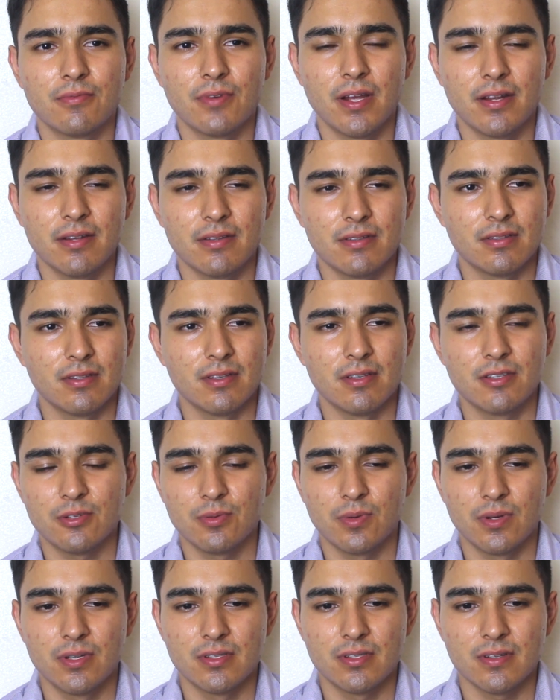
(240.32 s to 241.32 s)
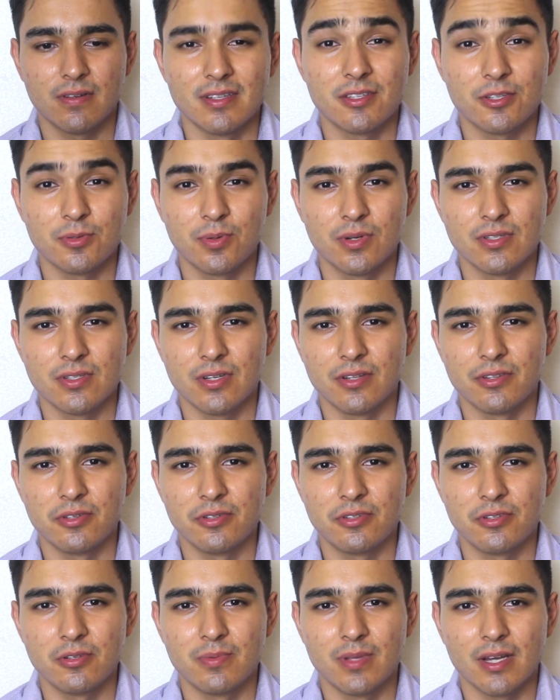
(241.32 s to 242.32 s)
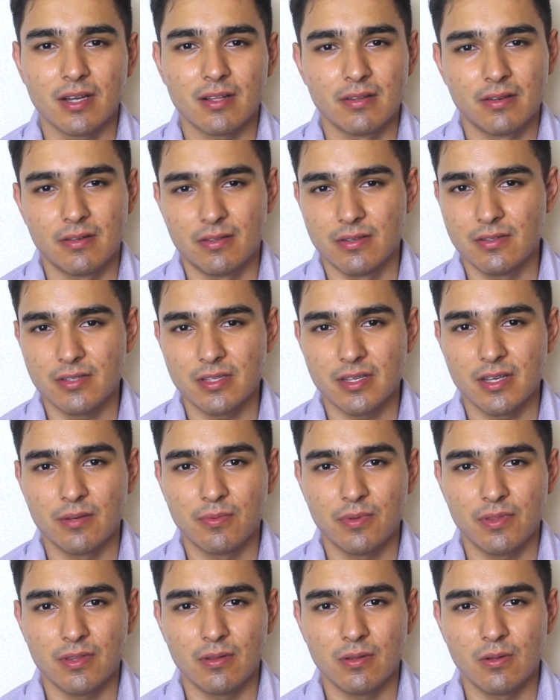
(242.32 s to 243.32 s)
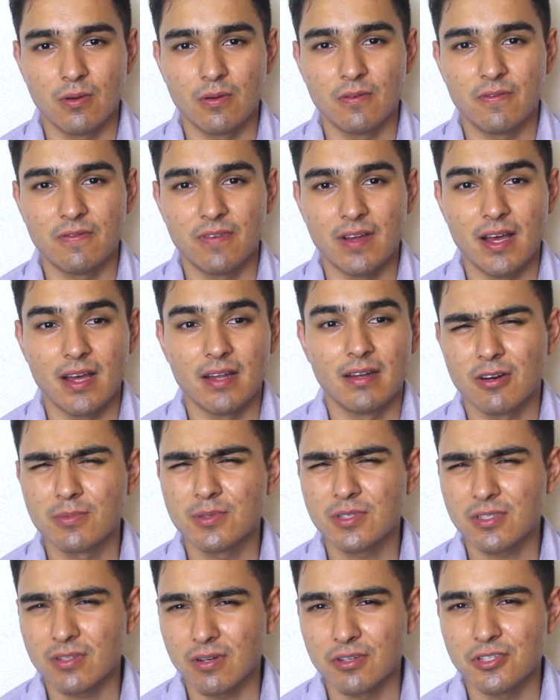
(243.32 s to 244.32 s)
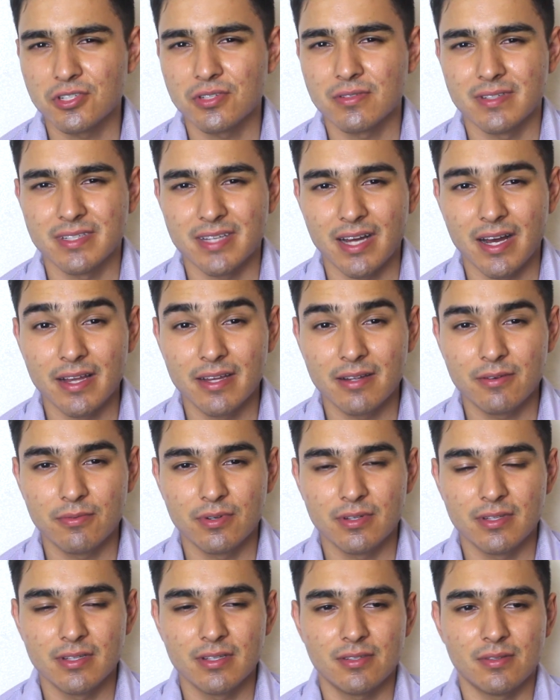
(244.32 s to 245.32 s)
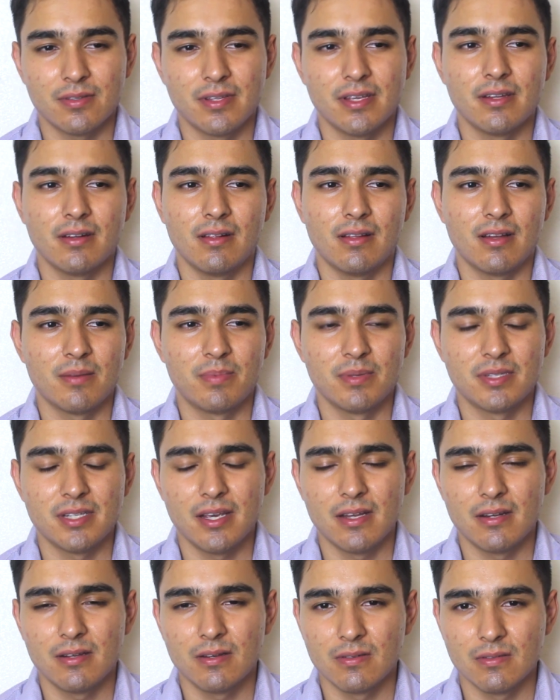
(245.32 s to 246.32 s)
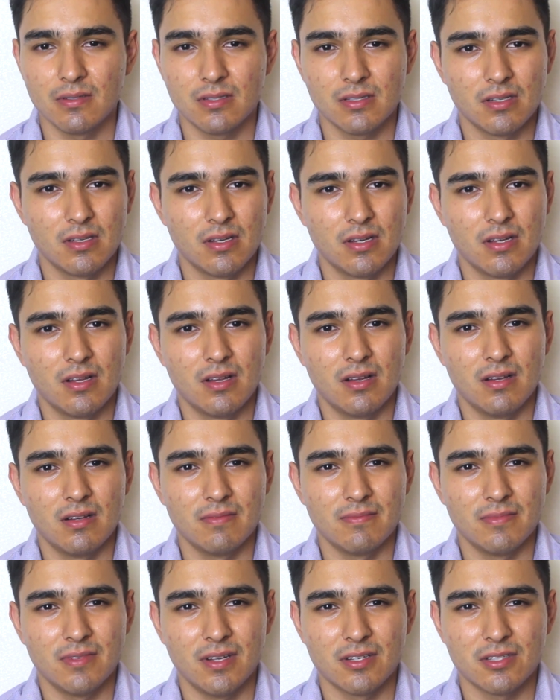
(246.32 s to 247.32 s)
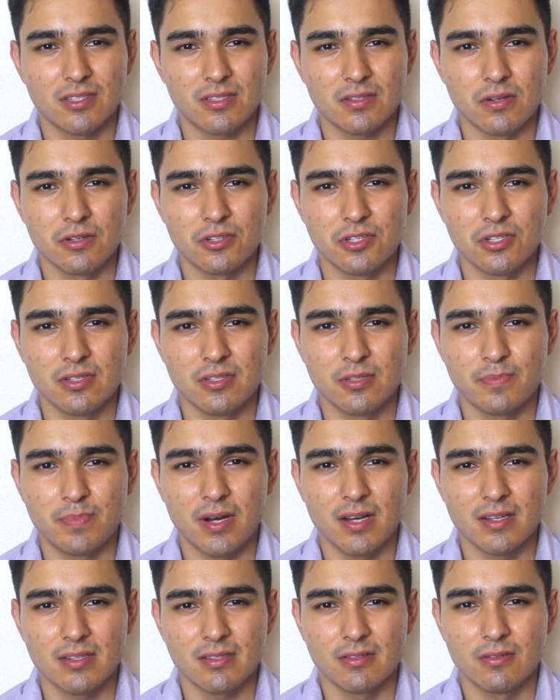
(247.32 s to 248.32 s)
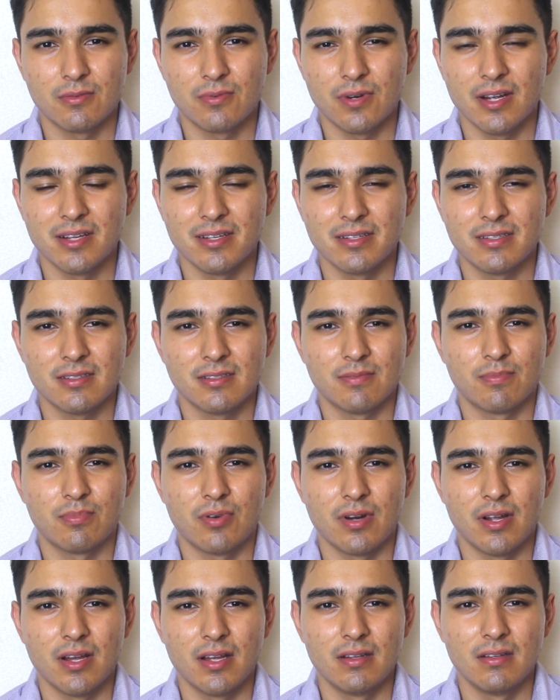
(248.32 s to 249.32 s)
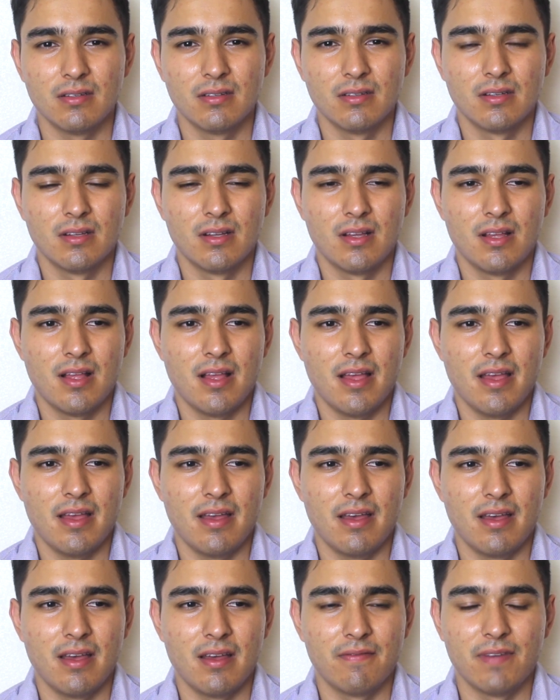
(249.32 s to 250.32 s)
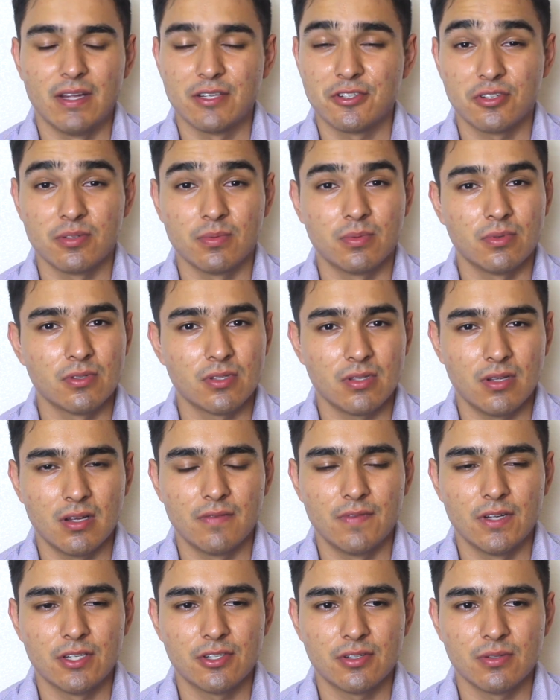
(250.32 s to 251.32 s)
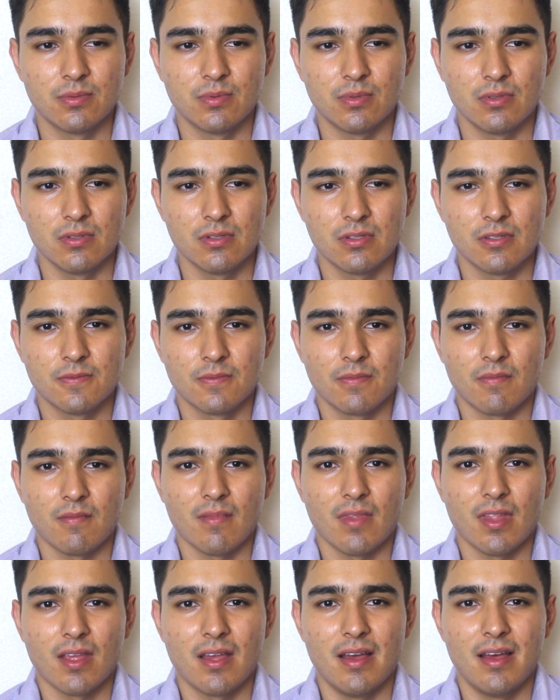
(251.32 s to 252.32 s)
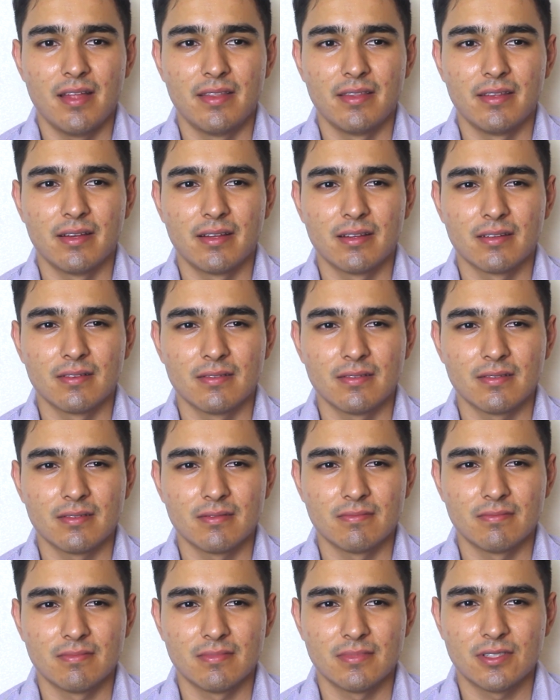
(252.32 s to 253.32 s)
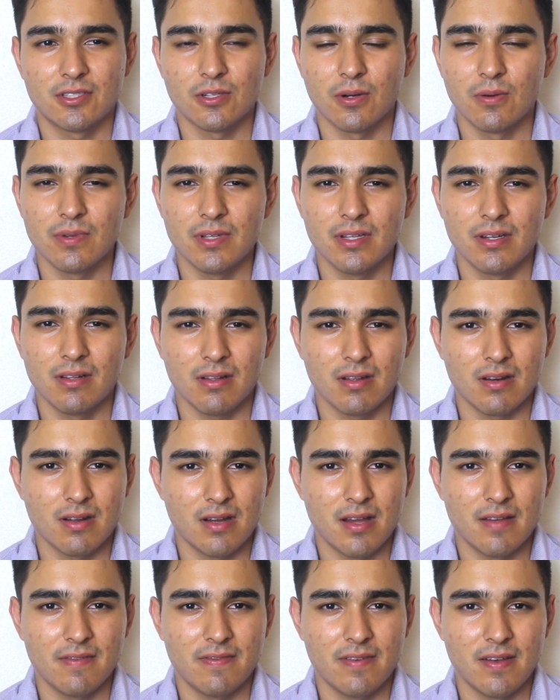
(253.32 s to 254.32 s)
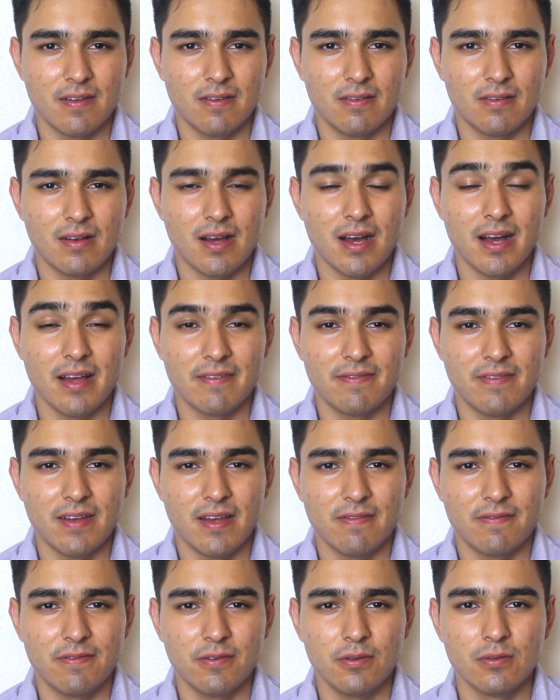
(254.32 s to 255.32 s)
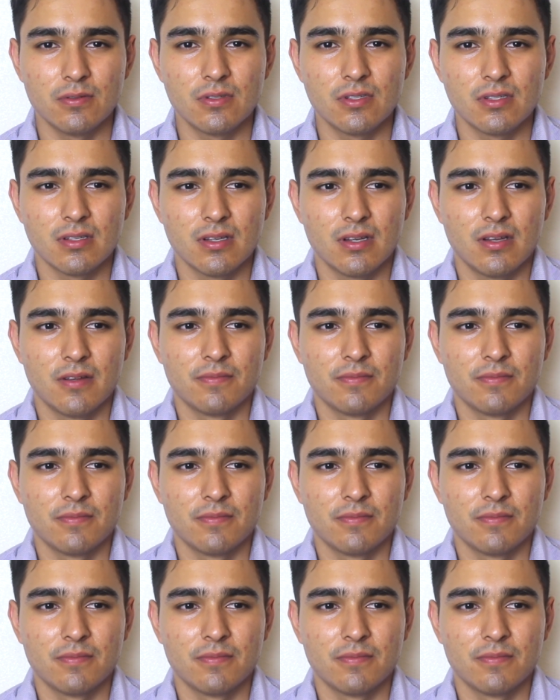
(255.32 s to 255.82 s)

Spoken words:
and Rand, these twins on YouTube that cleared their skin with a low-fat, carb-starch diet, really. So they eat a lot of potatoes, a lot of starches, pasta, rice, bread, vegetables, a lot of vegetables. And they don't eat a lot of high-fat foods.